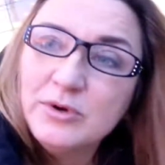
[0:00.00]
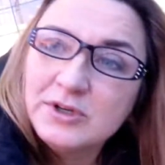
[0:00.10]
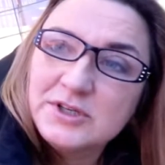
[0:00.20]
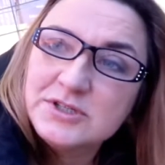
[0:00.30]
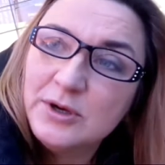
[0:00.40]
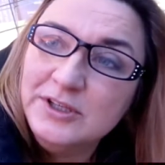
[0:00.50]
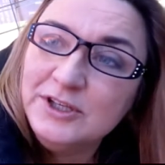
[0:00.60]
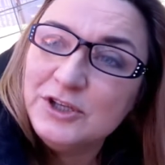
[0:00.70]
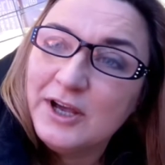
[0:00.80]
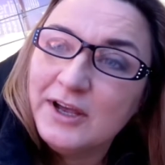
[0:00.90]
Bonkers. I
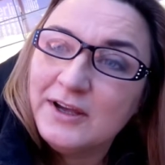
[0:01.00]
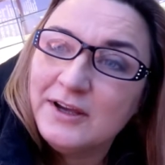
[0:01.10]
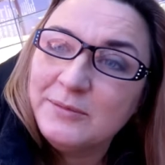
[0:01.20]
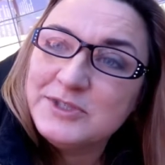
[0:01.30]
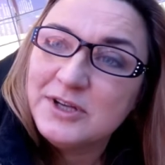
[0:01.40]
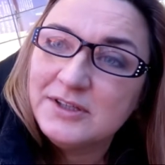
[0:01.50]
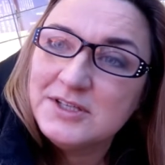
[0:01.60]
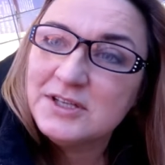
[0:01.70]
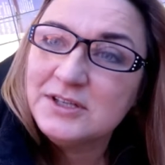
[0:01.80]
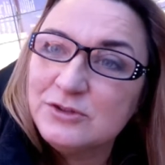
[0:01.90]
need. Uh, I'm, I
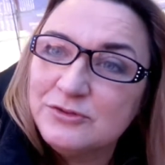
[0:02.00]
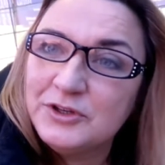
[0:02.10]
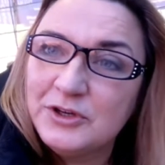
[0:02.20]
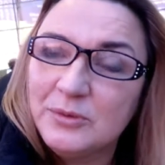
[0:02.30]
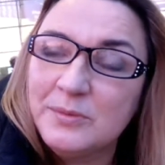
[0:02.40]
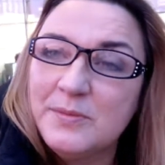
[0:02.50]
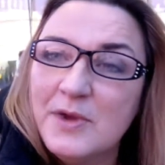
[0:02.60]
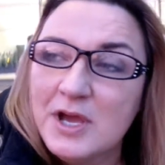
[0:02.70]
decided to film